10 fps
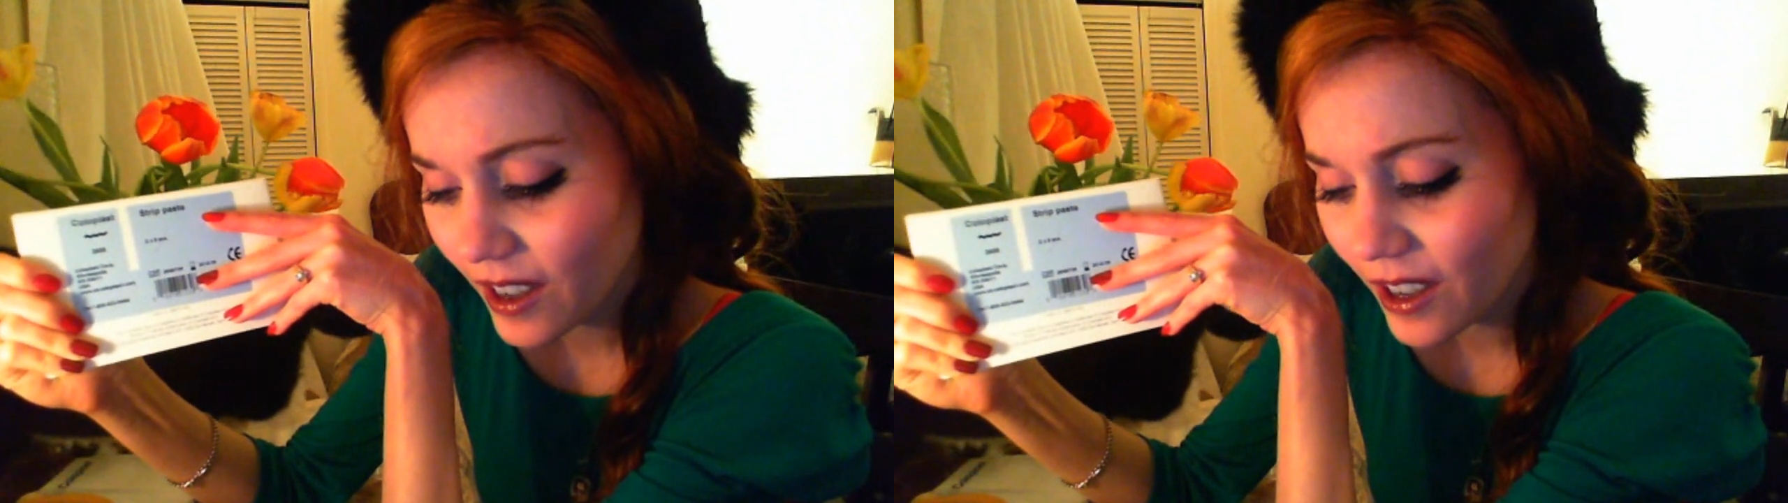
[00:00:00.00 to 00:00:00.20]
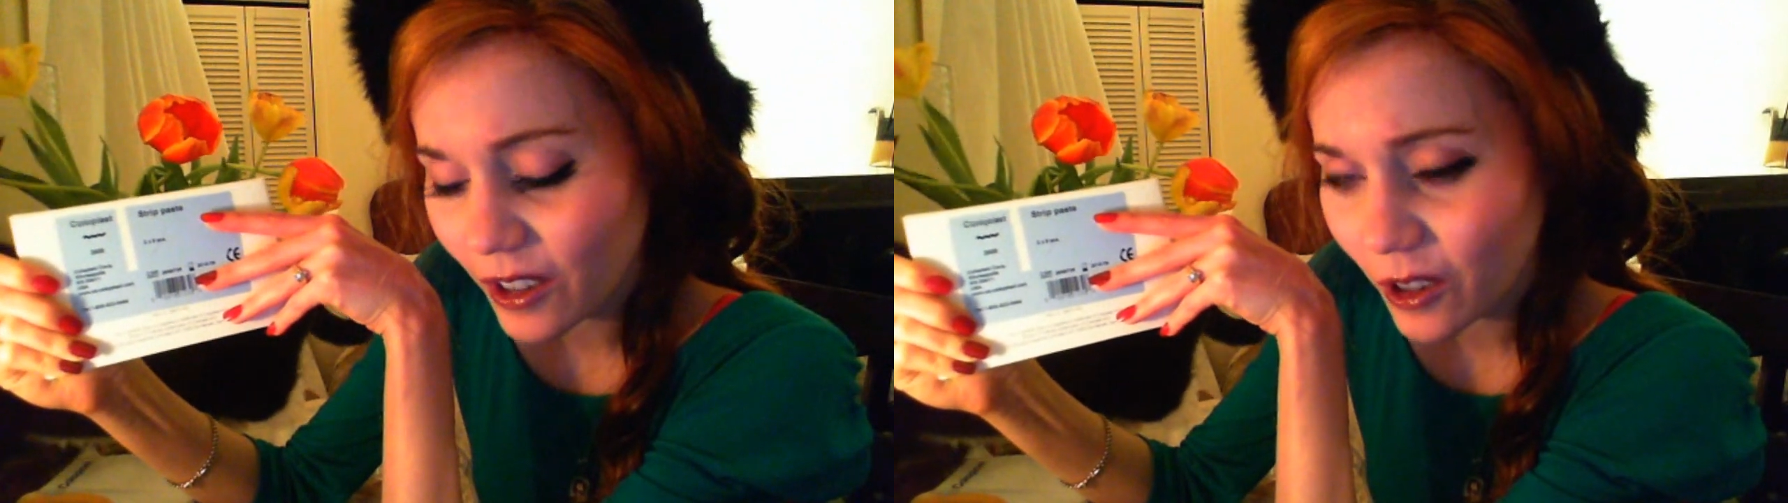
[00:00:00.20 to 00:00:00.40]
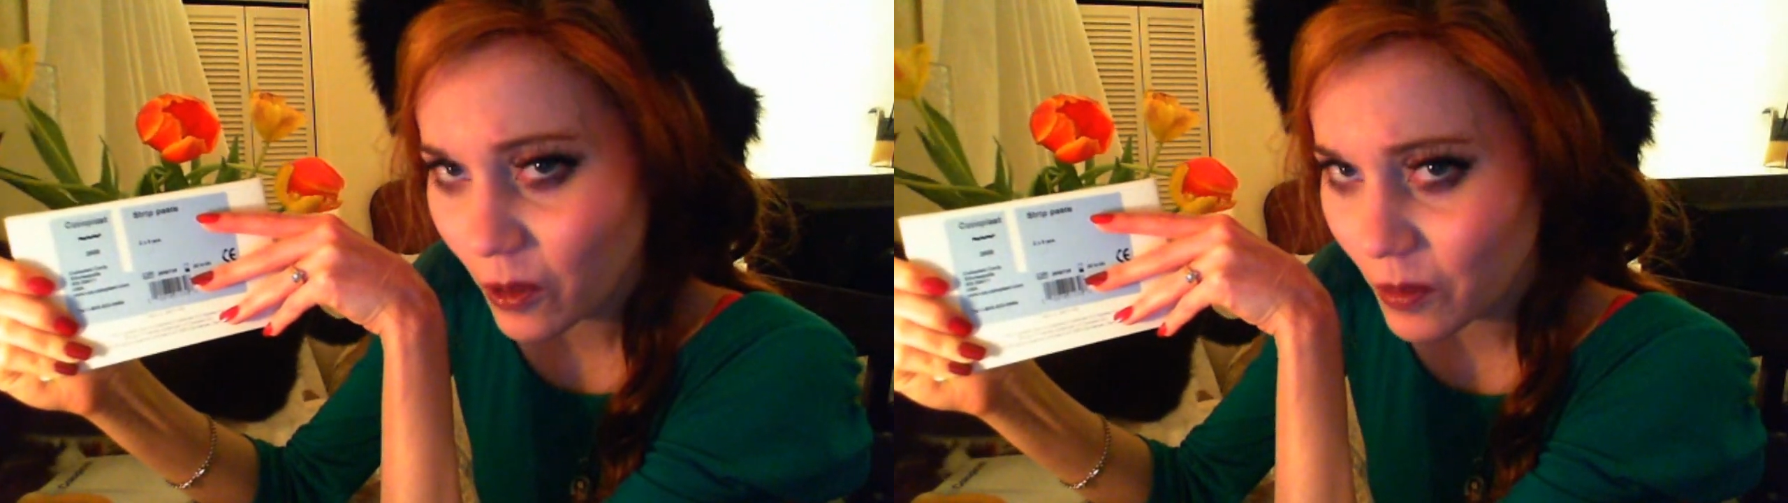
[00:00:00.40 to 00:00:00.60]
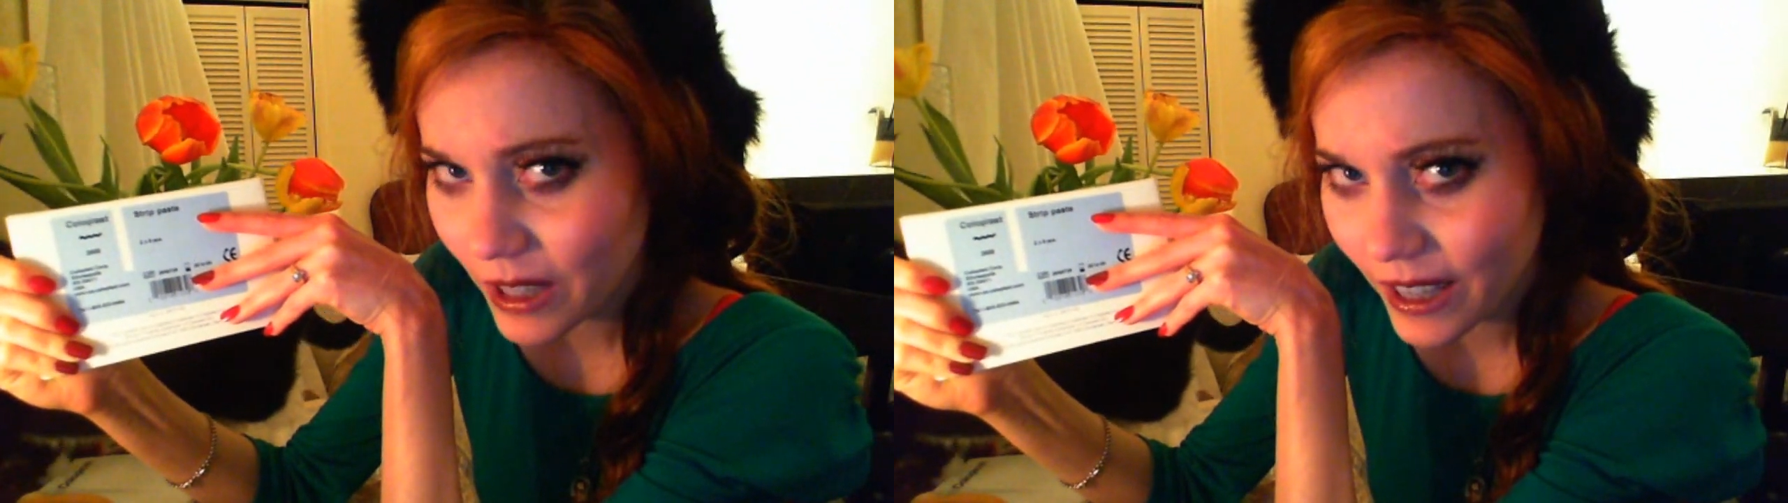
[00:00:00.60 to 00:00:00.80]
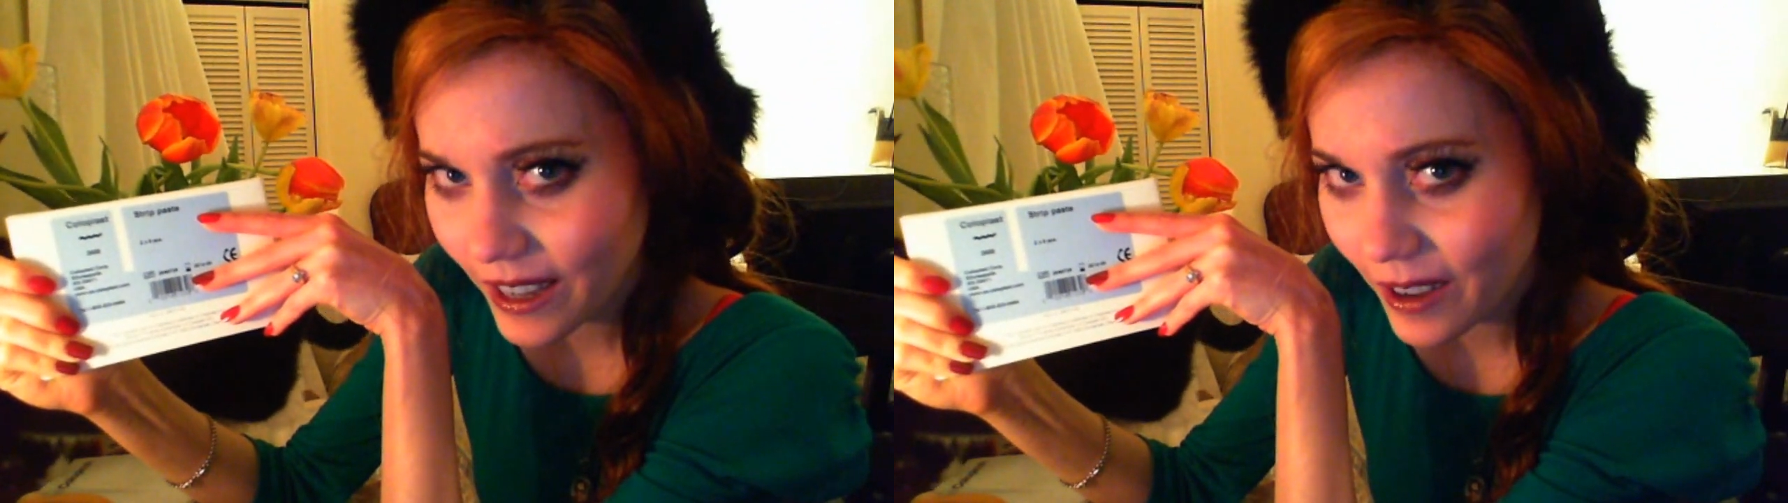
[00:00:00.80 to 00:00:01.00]

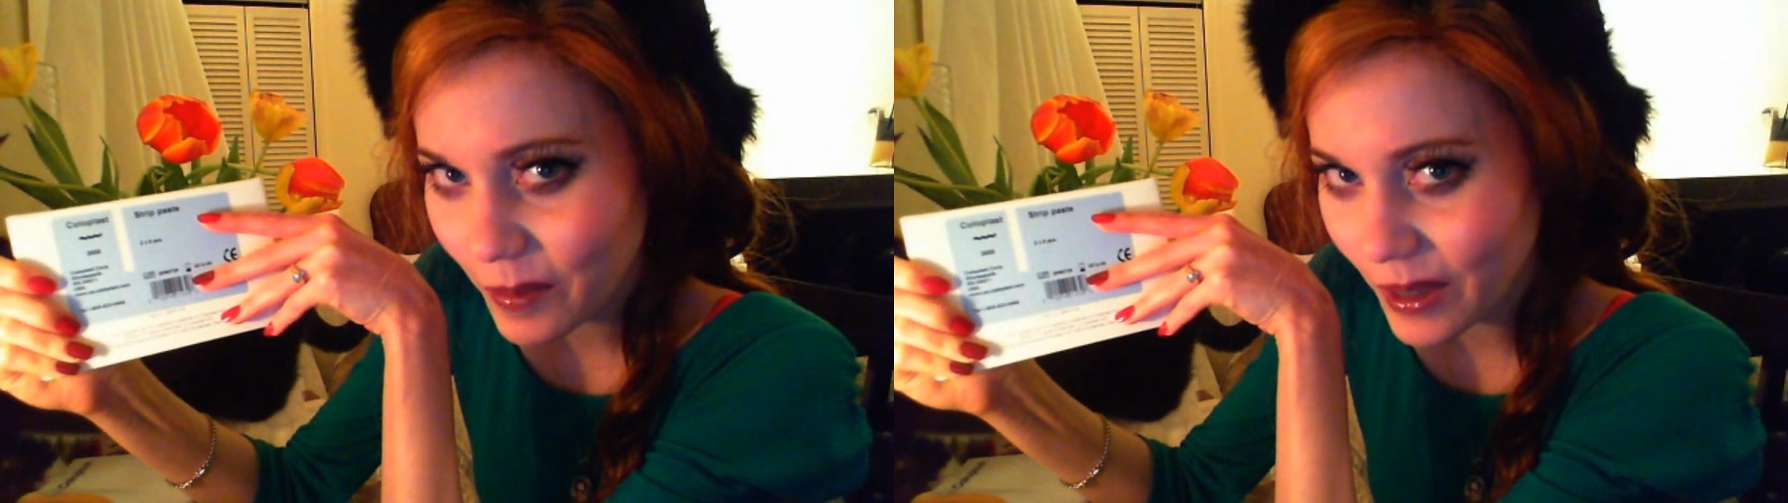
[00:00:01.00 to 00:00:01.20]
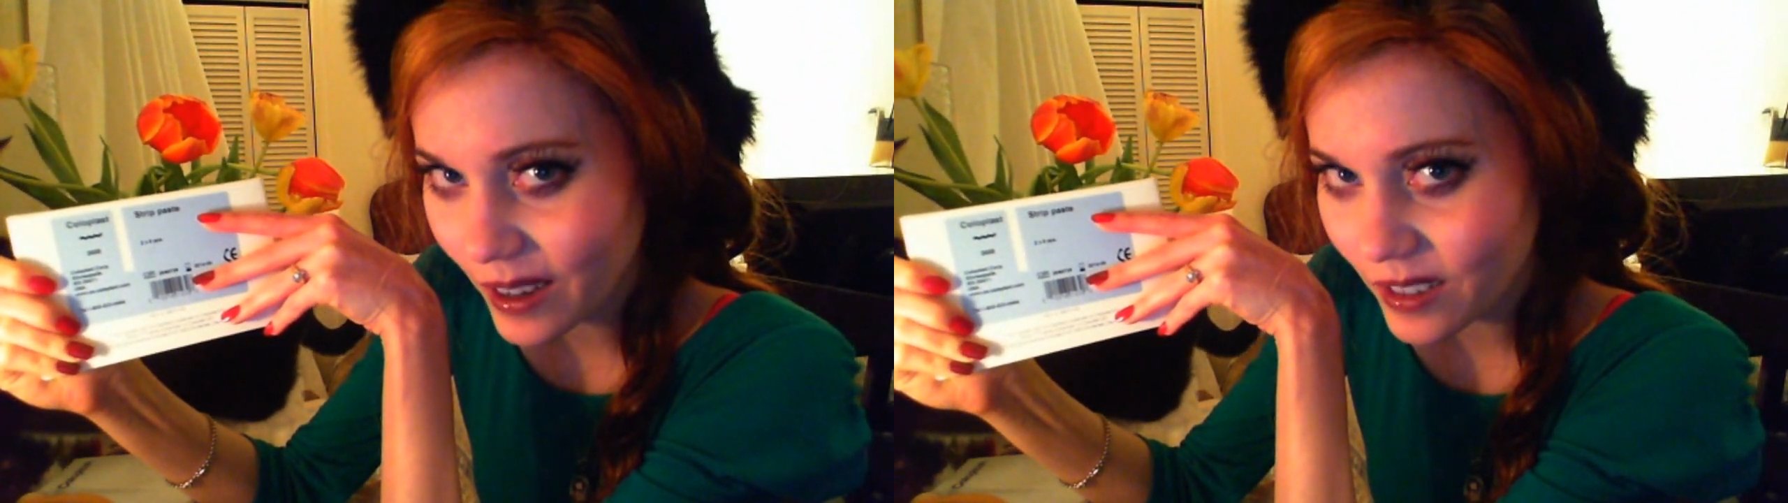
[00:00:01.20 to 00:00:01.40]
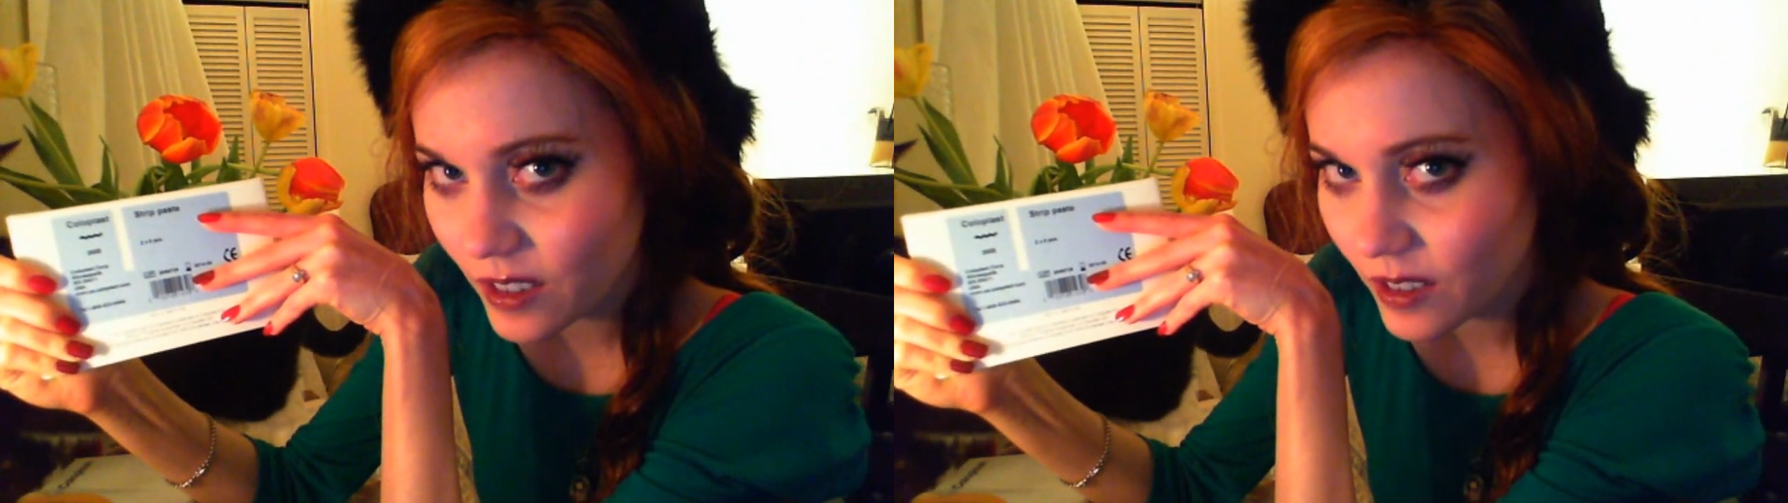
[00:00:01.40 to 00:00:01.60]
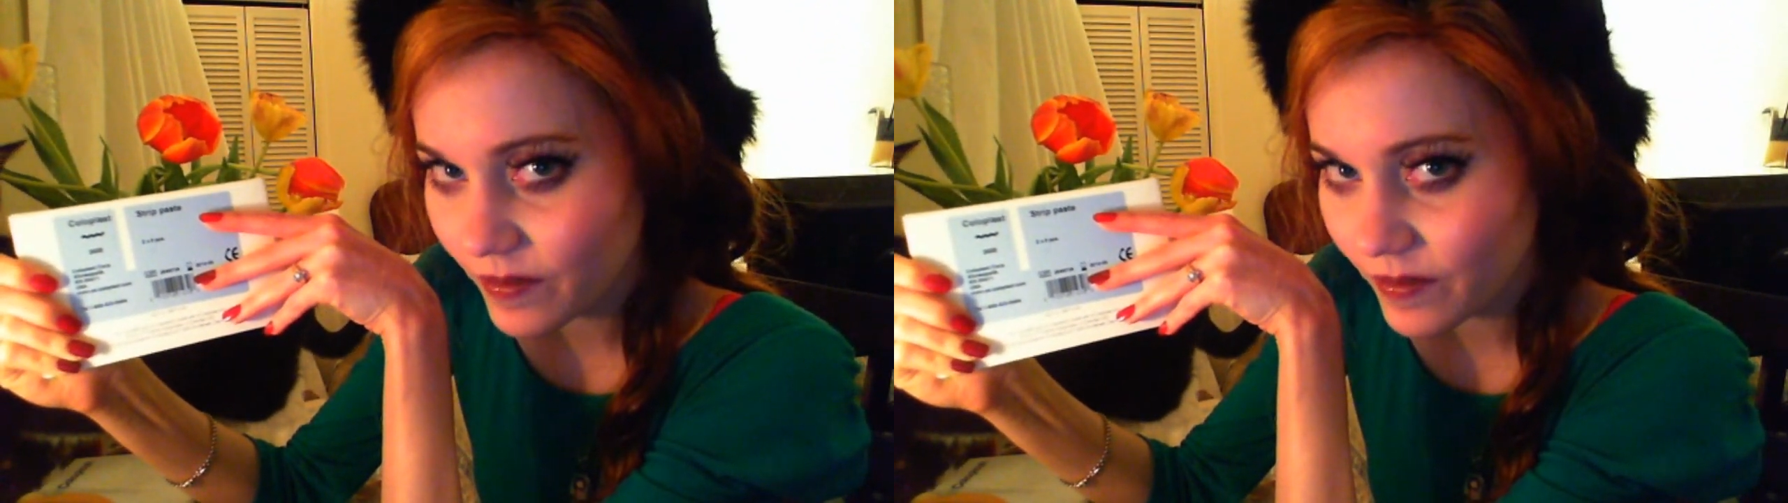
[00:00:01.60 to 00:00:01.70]
Normally I am not.